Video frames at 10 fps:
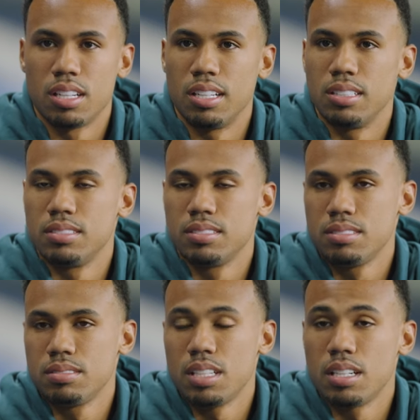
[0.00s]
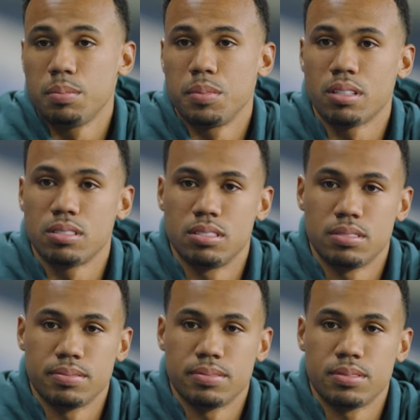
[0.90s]
And yeah, but
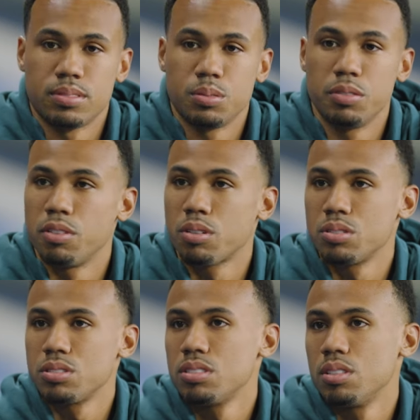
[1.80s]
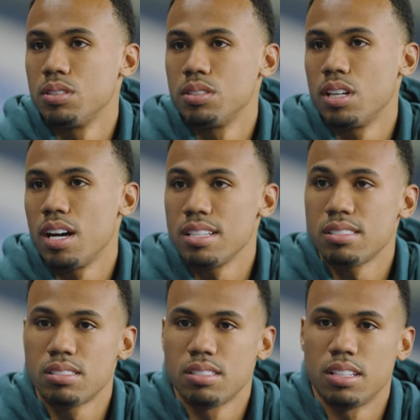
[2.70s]
we focus on
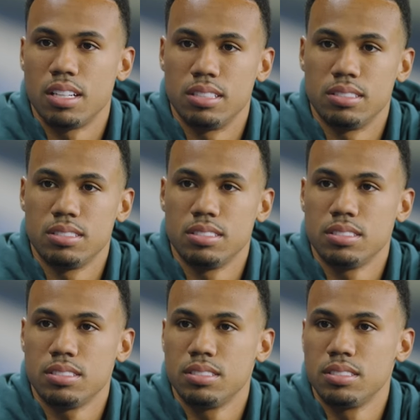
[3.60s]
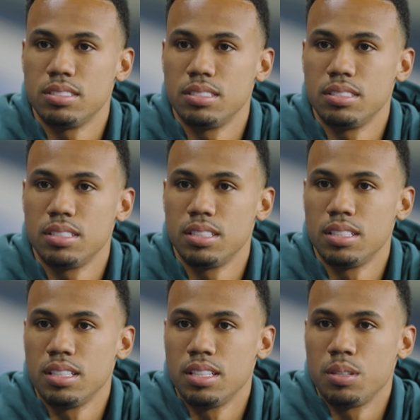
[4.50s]
us and
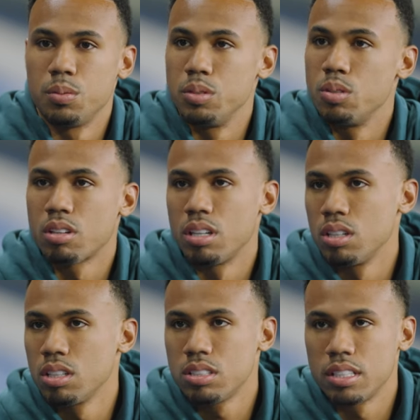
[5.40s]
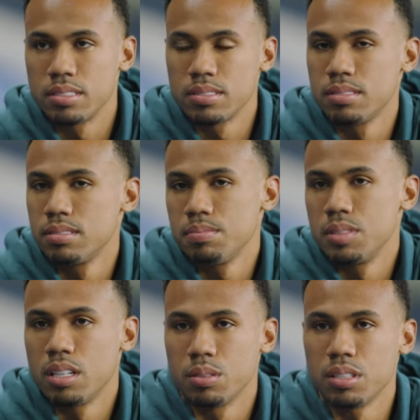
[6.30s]
we work a lot, and
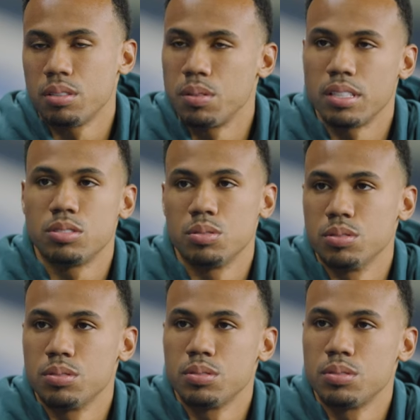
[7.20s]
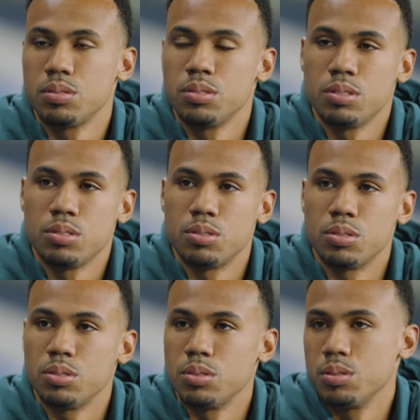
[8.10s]
yeah, we are ready
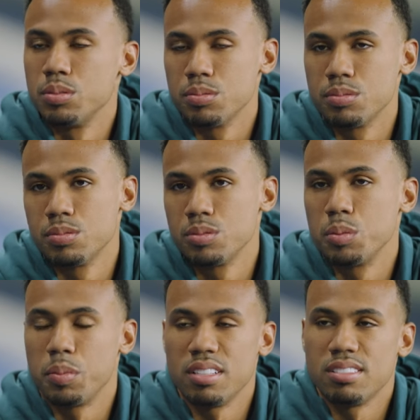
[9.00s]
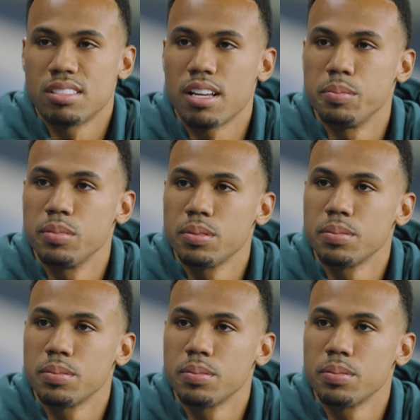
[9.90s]
to play this game.